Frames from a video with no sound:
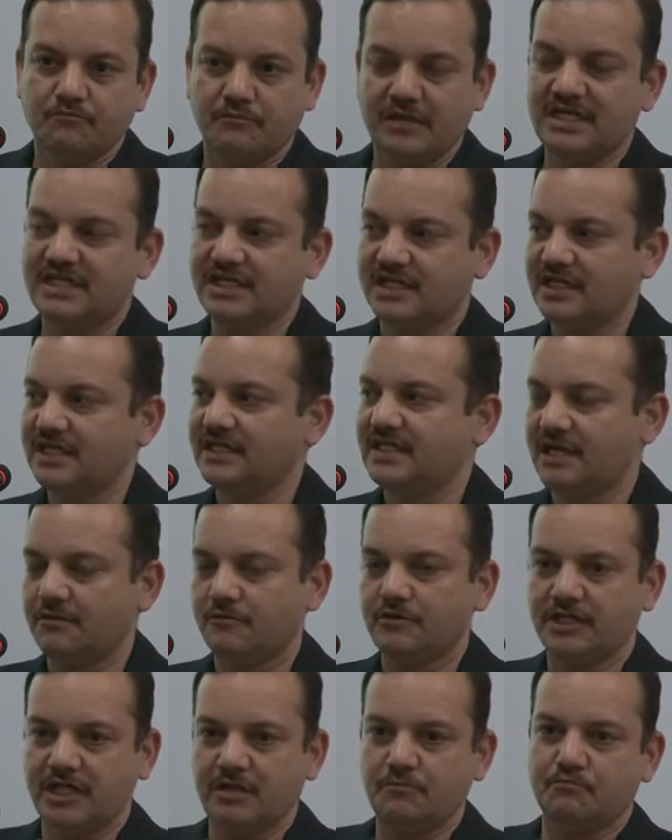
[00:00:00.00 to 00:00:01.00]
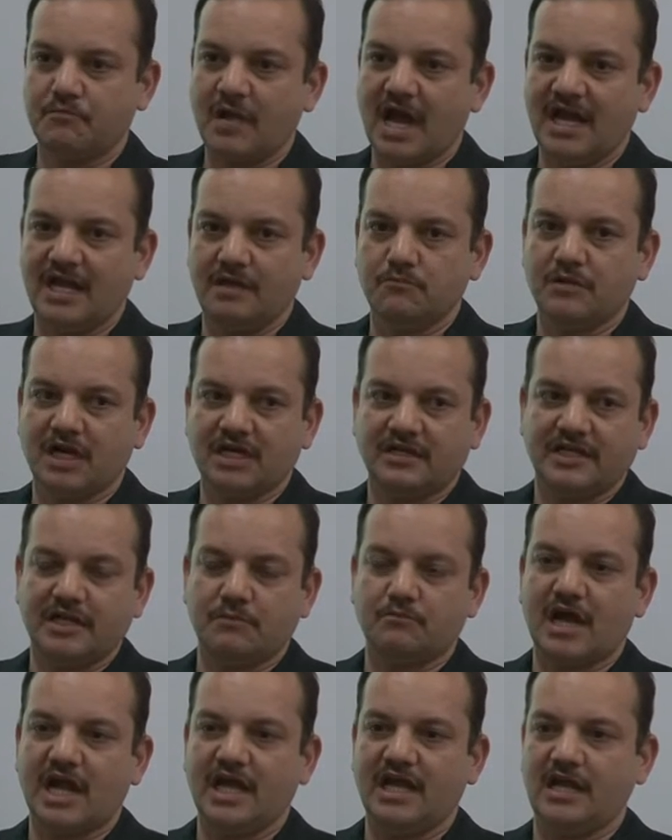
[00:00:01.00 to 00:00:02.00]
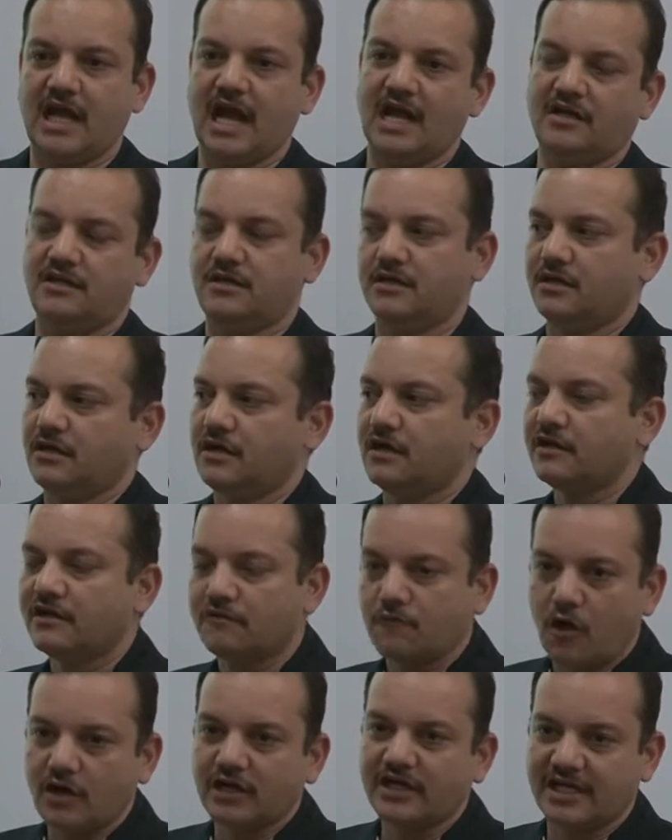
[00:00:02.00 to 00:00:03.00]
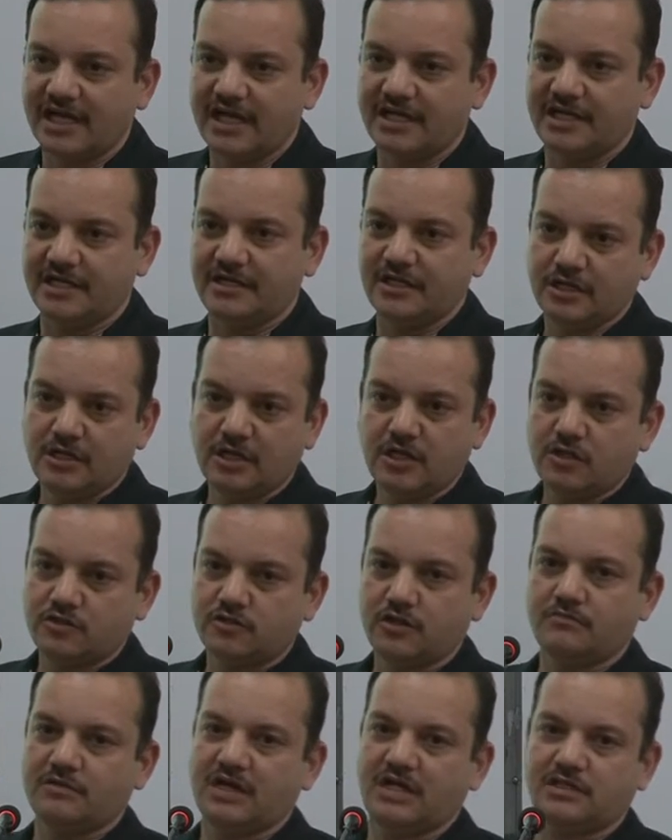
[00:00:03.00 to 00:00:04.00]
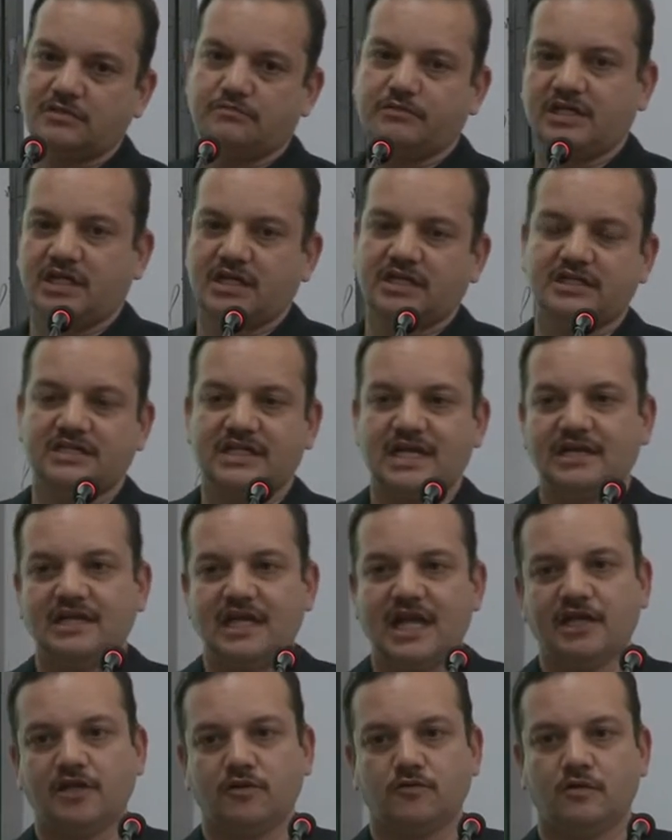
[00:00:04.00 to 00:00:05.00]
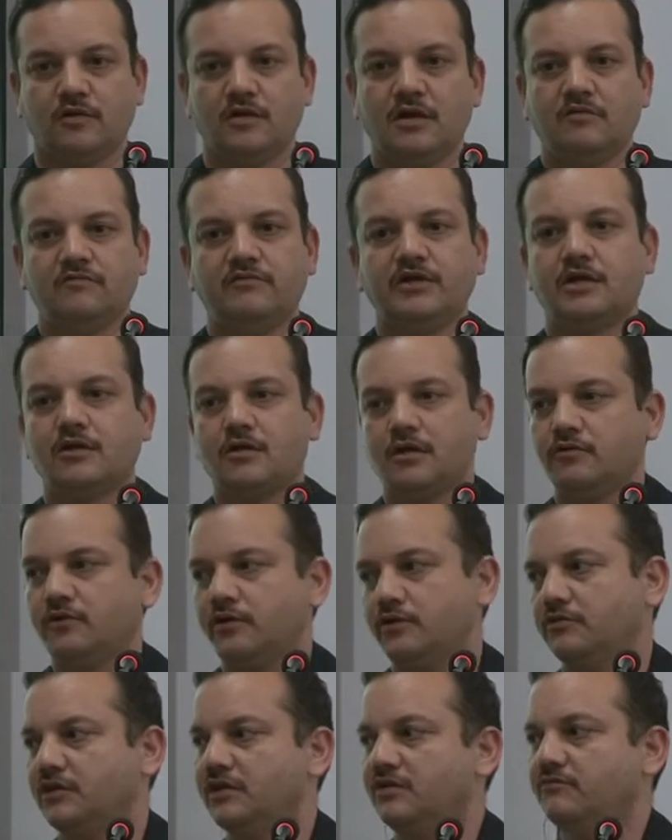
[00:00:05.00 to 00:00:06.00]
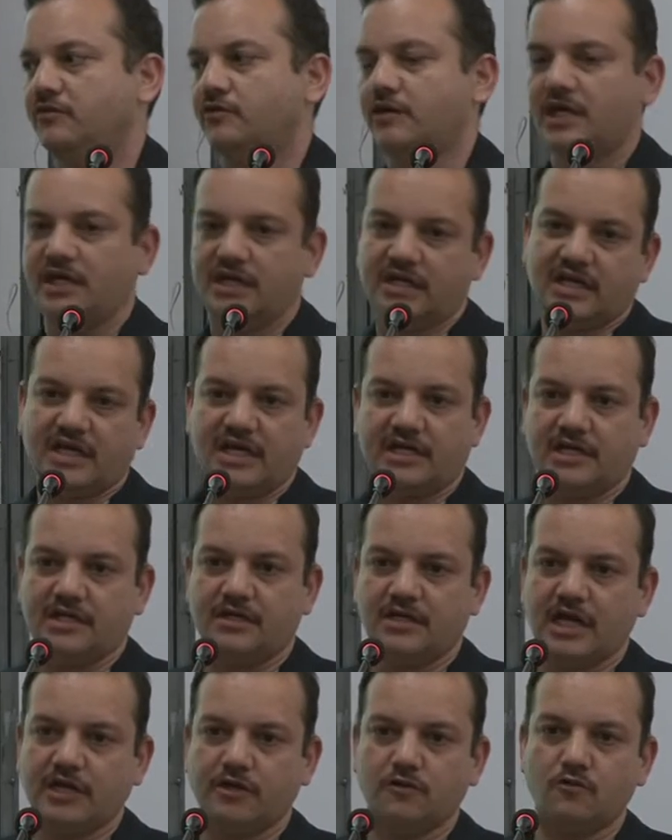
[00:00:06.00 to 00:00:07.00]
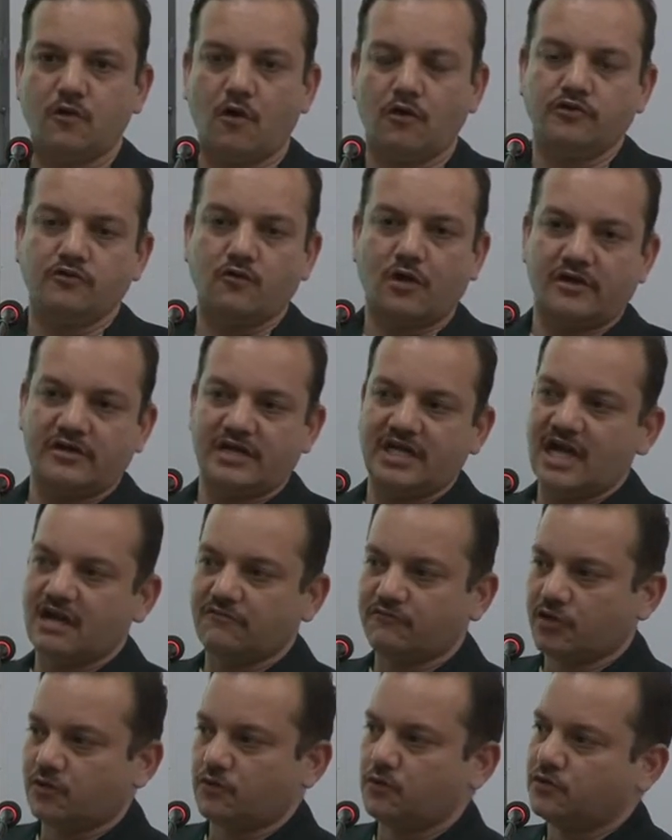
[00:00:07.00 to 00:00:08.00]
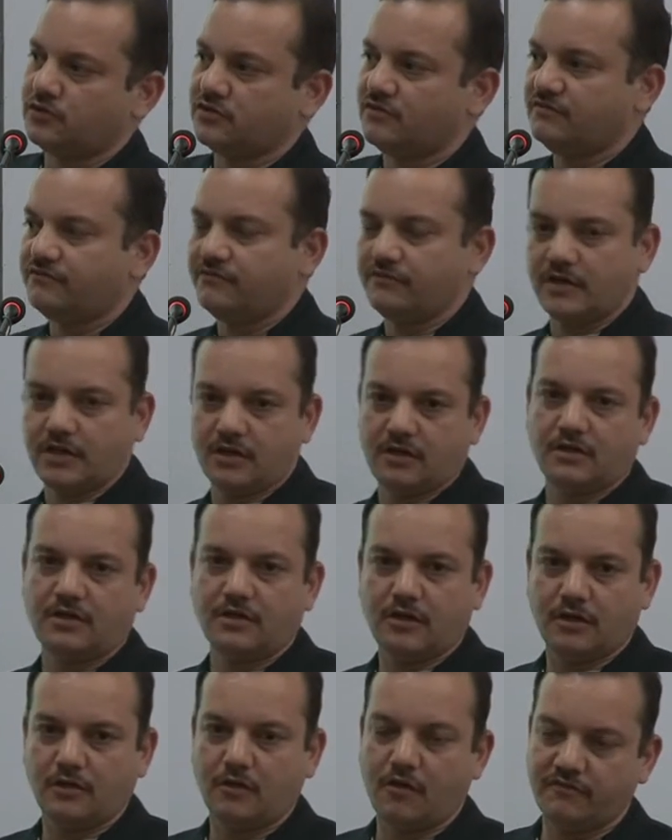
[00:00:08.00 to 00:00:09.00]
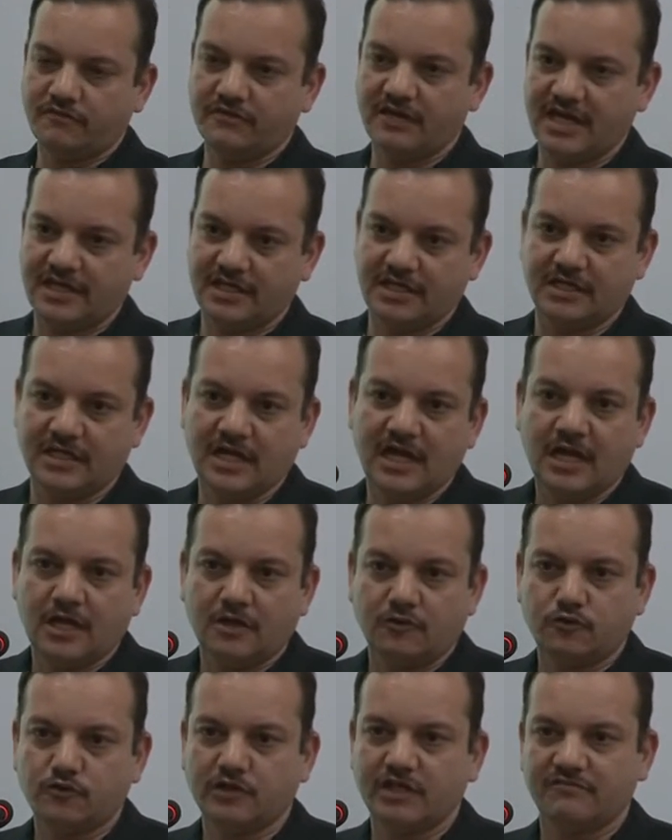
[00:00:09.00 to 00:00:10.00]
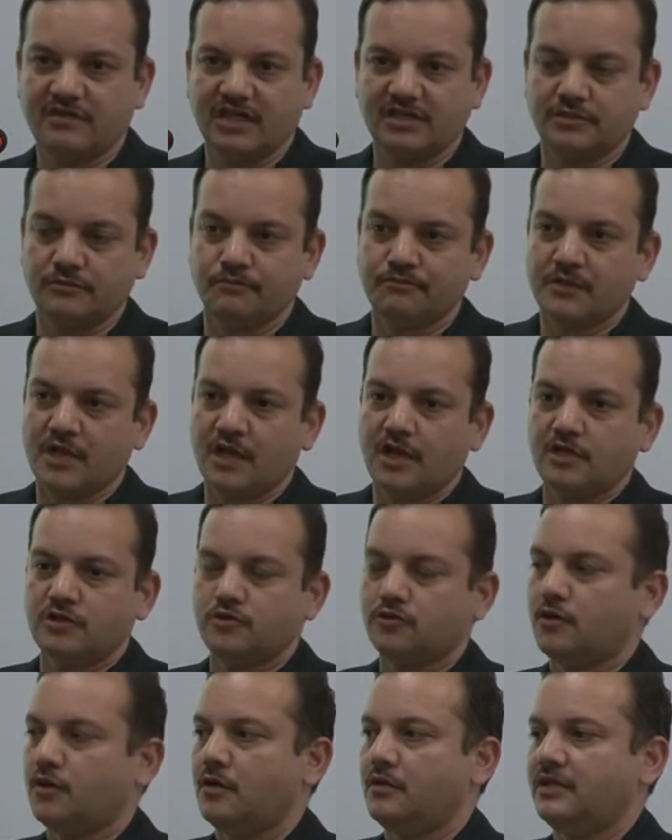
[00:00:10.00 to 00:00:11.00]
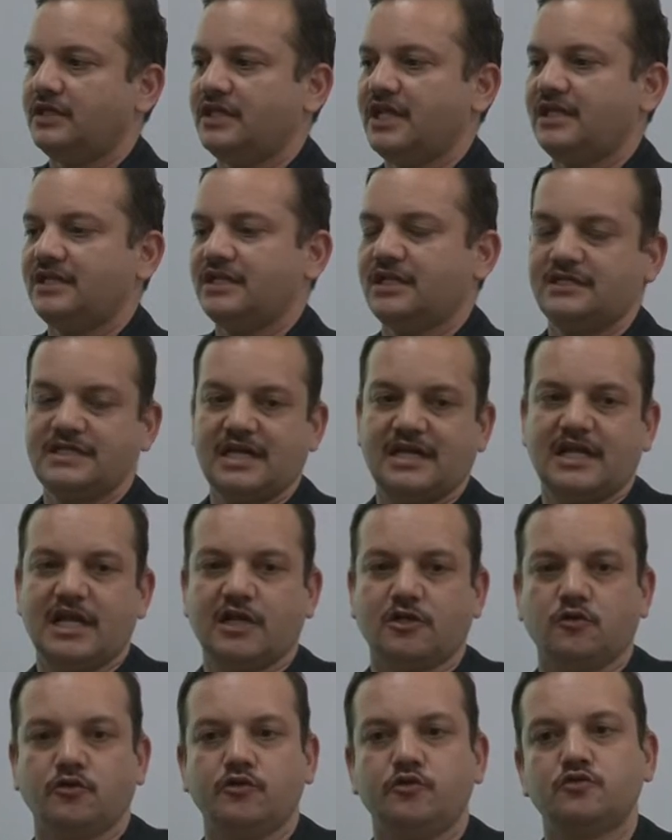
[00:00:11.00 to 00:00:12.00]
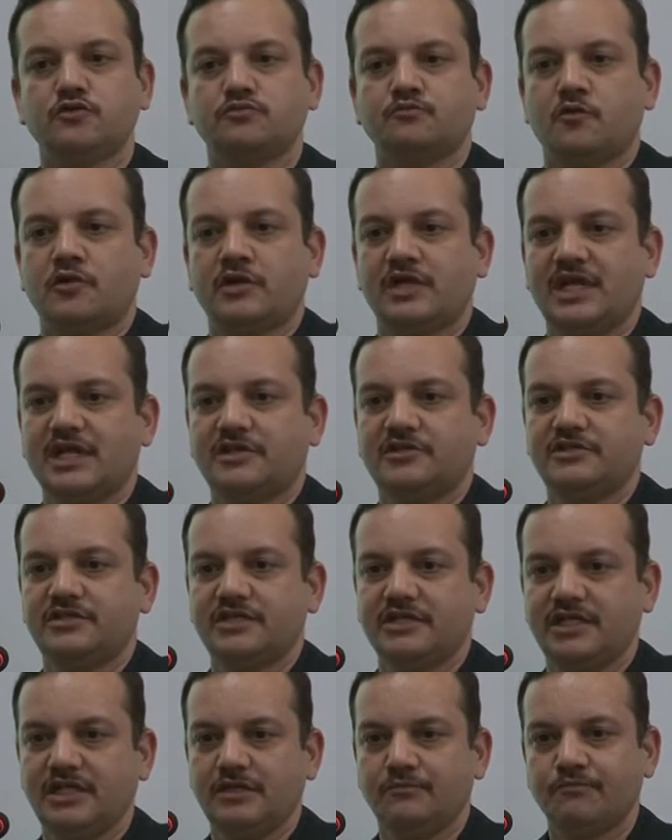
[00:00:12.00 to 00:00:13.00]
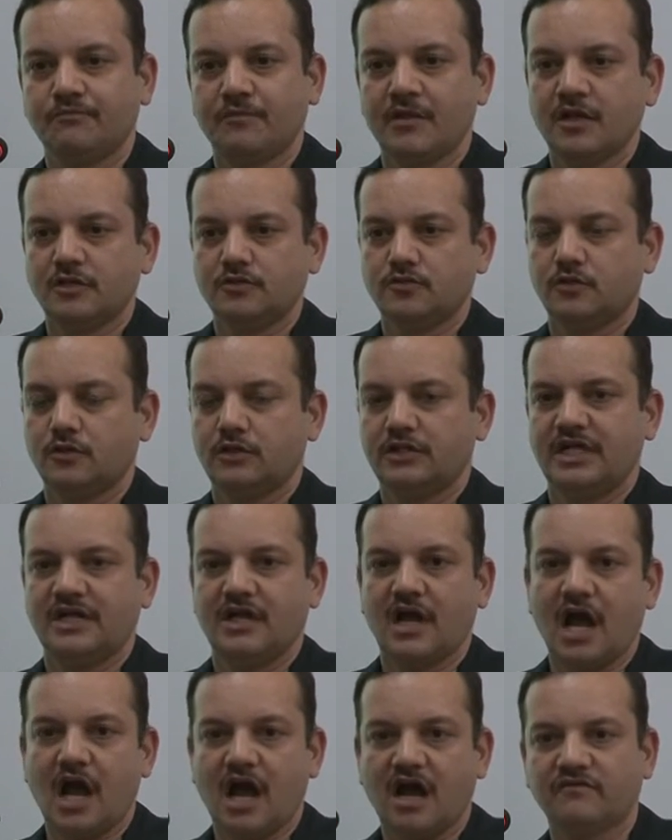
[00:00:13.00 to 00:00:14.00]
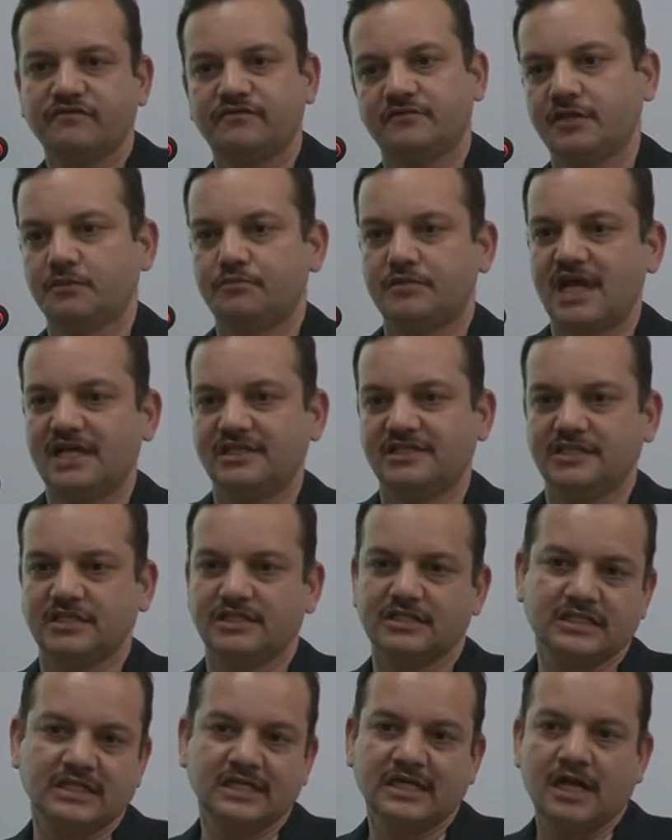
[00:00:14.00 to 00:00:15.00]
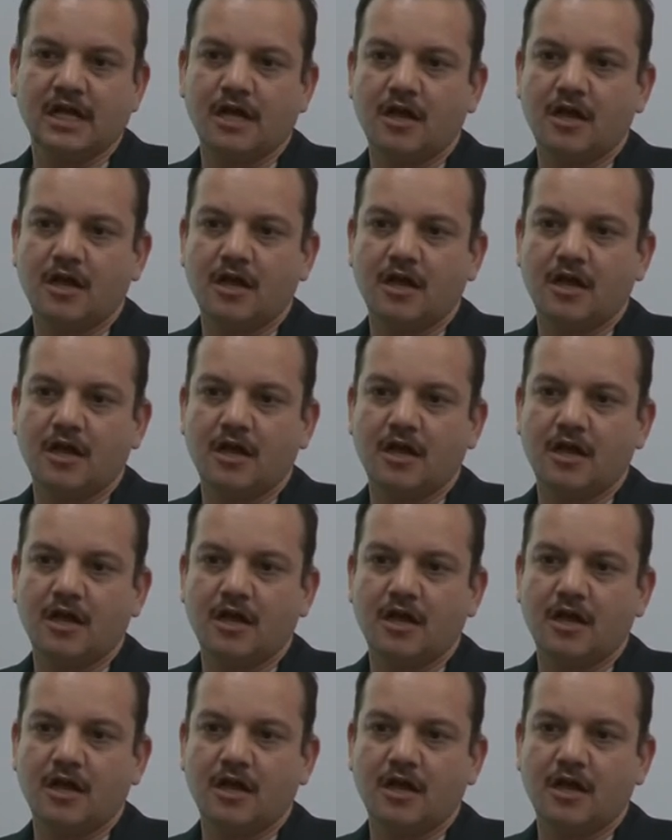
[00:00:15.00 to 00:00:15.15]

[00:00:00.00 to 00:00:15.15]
Basically, they buy, but they buy at on credit. So Himachal Pradesh said, like, you know, we are not going to give you any credit. Like, you already have crores of credit to give us. So they said, like, no, use more electricity. So they halved the prices.